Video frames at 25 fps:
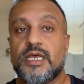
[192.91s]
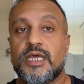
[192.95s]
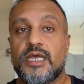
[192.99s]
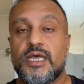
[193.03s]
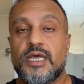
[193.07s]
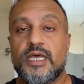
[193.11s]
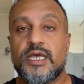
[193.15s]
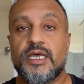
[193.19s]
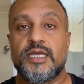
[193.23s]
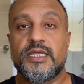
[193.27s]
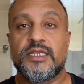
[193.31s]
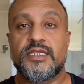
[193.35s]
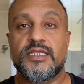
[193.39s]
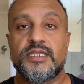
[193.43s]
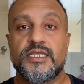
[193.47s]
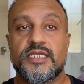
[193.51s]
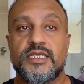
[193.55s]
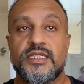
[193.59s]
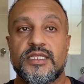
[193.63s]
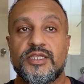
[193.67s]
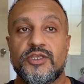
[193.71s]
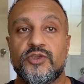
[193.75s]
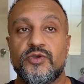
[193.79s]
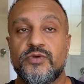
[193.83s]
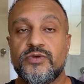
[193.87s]

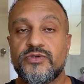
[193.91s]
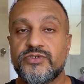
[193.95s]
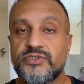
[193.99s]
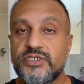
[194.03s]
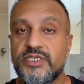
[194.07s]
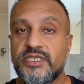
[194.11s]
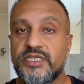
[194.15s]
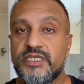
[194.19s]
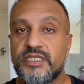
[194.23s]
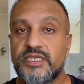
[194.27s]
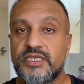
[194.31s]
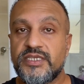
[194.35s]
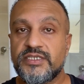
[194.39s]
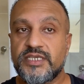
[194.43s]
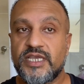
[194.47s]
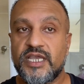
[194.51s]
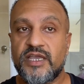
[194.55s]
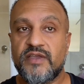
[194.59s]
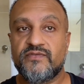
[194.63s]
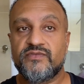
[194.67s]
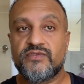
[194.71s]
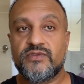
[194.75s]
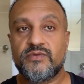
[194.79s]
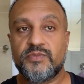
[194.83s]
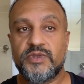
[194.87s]
And usually these
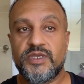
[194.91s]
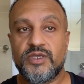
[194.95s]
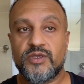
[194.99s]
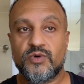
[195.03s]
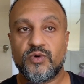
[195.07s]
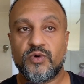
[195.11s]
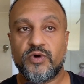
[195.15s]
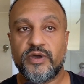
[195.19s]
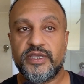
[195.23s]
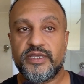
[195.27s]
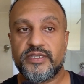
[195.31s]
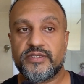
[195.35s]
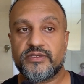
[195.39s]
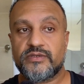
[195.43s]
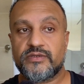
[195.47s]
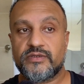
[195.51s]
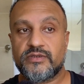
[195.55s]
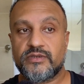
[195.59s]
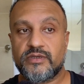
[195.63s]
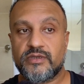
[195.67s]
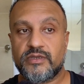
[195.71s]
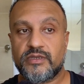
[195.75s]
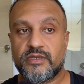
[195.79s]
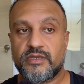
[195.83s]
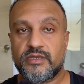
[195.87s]
have to be quite
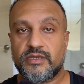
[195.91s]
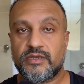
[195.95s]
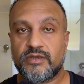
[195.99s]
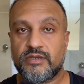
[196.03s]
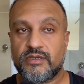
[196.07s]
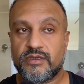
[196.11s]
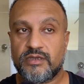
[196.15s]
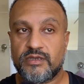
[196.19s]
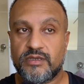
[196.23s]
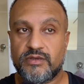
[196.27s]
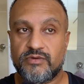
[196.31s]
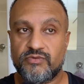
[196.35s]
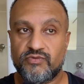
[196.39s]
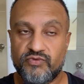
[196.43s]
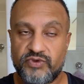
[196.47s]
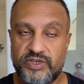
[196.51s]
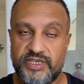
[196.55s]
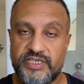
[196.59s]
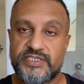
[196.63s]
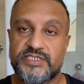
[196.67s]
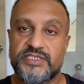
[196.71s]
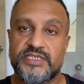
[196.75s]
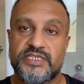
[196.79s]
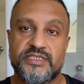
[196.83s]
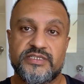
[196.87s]

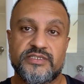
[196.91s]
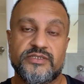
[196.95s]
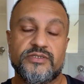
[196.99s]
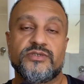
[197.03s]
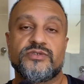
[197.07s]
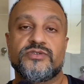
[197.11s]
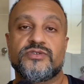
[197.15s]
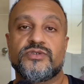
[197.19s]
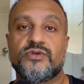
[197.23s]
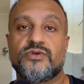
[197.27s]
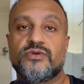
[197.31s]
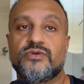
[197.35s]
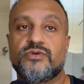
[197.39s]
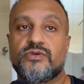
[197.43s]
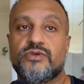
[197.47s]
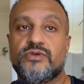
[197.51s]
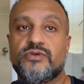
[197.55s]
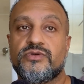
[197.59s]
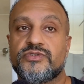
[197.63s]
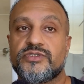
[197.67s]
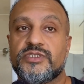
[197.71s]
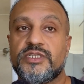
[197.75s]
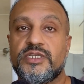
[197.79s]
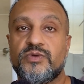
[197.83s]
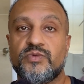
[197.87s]
recent, so
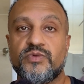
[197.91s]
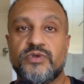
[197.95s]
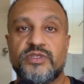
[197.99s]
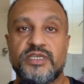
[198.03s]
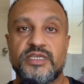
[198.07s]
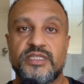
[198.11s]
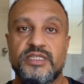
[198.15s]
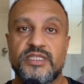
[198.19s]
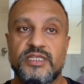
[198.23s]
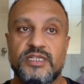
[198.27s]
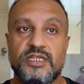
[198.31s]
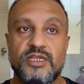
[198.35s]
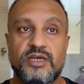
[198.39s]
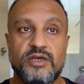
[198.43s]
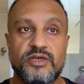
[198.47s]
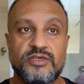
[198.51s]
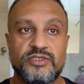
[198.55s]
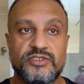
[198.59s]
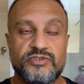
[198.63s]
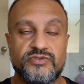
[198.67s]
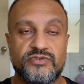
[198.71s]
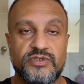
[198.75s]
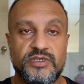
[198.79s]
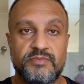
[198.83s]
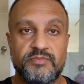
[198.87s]
usually within the
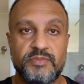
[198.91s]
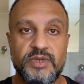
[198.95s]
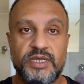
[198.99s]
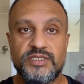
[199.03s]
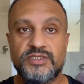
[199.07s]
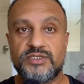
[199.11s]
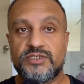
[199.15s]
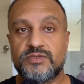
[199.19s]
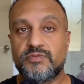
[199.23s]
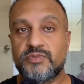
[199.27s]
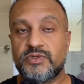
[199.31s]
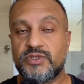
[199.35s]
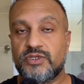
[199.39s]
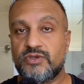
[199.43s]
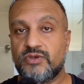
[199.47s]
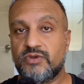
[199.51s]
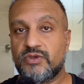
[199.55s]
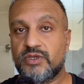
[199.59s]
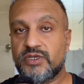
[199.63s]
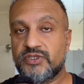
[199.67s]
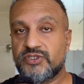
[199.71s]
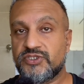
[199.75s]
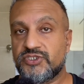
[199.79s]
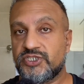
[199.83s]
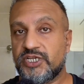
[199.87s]
last 3 months, but you
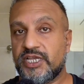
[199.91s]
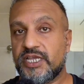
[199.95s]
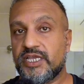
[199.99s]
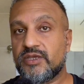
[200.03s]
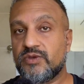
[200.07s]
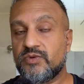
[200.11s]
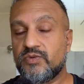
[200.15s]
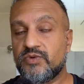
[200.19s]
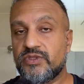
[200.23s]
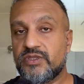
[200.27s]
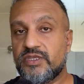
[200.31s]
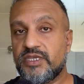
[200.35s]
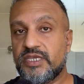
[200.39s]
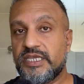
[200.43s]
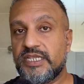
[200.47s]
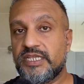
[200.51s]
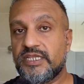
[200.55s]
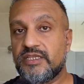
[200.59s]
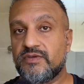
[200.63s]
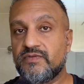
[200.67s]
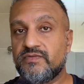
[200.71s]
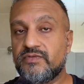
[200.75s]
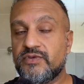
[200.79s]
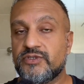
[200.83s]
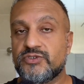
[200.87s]
can check with the
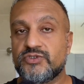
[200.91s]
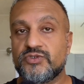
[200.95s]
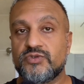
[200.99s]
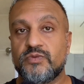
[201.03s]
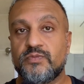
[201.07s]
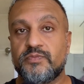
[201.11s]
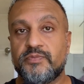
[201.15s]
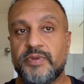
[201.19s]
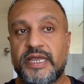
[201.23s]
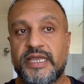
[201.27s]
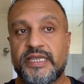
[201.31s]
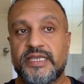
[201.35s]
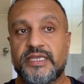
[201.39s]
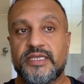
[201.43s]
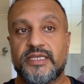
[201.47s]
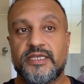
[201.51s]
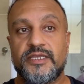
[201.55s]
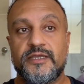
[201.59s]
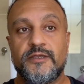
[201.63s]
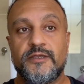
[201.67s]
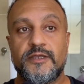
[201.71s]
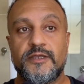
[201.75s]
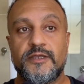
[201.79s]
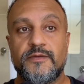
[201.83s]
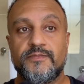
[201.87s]
individual bank.
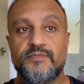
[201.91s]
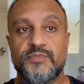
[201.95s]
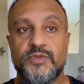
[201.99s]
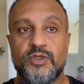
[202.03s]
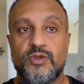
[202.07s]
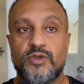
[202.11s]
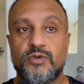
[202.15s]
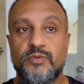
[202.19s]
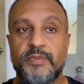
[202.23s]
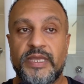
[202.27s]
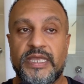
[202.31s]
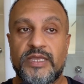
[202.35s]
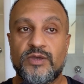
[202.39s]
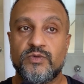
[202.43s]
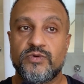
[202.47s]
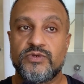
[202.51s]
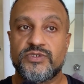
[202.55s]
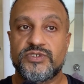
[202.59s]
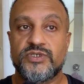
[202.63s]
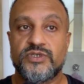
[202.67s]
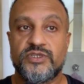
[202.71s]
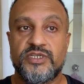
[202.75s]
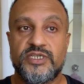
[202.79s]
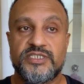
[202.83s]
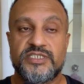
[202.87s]
You may
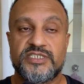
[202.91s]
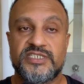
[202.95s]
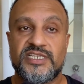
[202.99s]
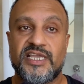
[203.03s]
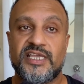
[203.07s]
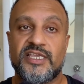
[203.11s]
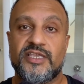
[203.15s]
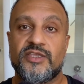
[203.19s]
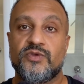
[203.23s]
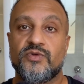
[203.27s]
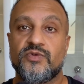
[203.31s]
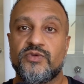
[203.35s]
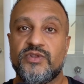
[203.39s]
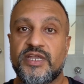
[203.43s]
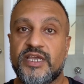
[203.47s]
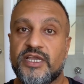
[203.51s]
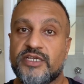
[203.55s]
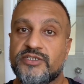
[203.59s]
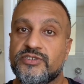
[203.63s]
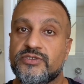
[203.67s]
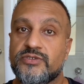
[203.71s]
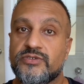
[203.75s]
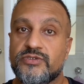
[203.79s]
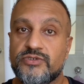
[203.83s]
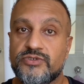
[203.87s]
also need to take your
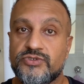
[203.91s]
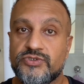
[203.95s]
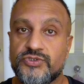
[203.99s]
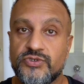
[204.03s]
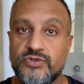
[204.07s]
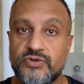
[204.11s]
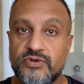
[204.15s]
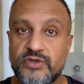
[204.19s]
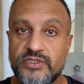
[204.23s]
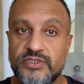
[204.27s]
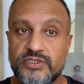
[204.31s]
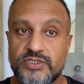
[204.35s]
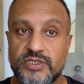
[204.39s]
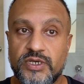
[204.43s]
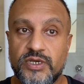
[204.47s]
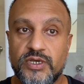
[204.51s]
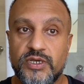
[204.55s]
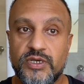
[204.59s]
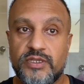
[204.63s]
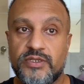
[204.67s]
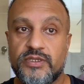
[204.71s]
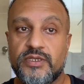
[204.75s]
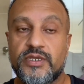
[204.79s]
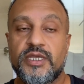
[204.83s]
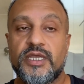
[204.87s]
national insurance
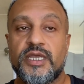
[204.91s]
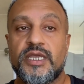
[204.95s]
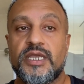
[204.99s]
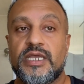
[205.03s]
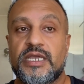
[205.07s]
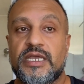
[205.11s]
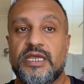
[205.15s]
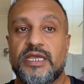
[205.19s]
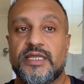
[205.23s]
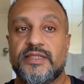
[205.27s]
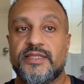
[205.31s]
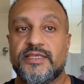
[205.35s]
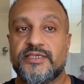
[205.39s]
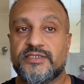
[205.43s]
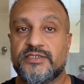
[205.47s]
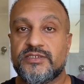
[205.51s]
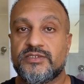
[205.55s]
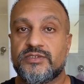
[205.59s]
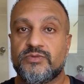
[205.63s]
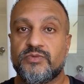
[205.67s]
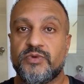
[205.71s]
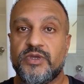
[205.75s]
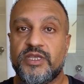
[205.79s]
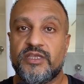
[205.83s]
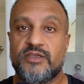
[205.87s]
card, and this is
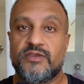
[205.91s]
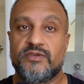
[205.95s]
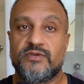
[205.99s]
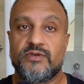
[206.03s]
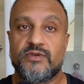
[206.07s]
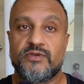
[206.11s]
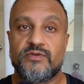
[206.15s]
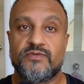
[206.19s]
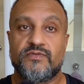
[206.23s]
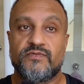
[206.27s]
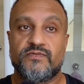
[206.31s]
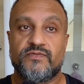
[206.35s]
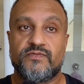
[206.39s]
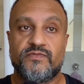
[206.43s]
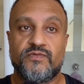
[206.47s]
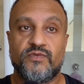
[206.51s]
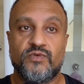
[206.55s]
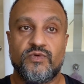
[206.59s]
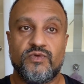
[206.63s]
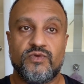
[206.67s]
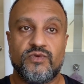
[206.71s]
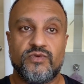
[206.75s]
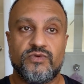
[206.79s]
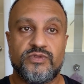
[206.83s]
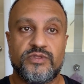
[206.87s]
a way
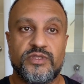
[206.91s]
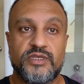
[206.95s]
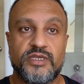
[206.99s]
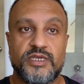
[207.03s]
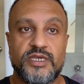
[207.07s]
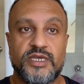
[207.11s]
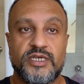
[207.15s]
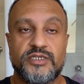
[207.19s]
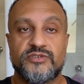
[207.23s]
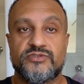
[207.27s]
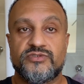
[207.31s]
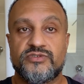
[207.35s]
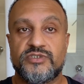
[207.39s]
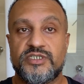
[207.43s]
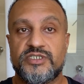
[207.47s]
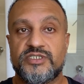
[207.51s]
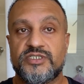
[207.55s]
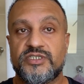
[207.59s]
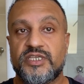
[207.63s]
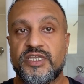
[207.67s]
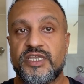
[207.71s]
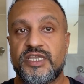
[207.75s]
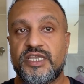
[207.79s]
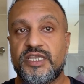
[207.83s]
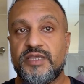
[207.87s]
for the country
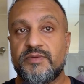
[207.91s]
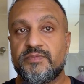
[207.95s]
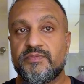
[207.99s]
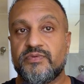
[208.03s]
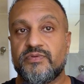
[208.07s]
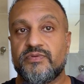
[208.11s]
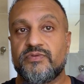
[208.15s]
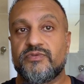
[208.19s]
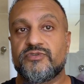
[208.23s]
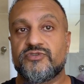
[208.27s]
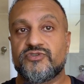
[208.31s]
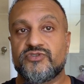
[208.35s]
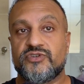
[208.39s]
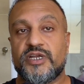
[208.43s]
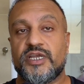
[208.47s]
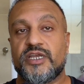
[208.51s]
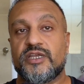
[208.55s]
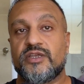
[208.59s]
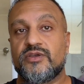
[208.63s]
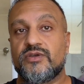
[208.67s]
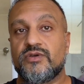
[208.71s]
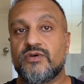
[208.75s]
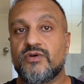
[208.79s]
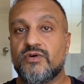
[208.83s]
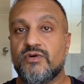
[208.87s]
to keep
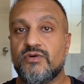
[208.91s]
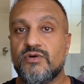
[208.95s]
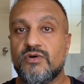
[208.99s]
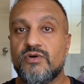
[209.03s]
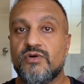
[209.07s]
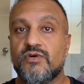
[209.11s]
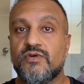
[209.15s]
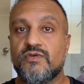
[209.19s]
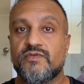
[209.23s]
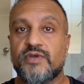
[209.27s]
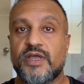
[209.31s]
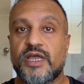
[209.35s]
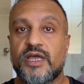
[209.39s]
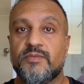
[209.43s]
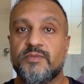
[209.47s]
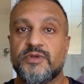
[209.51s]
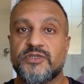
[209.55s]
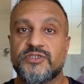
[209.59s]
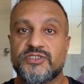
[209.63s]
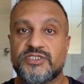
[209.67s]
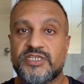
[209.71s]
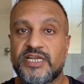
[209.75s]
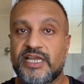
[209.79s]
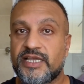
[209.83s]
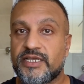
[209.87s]
track of how
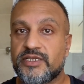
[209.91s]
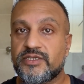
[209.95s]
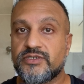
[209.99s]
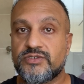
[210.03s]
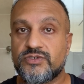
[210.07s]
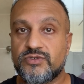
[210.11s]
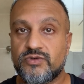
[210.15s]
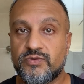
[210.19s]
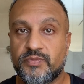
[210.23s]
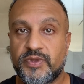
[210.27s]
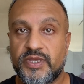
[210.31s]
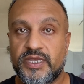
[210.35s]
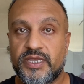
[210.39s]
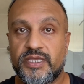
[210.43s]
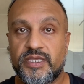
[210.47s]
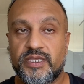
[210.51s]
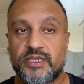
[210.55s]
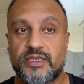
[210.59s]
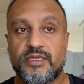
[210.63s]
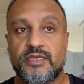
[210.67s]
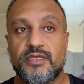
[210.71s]
much tax you're paying.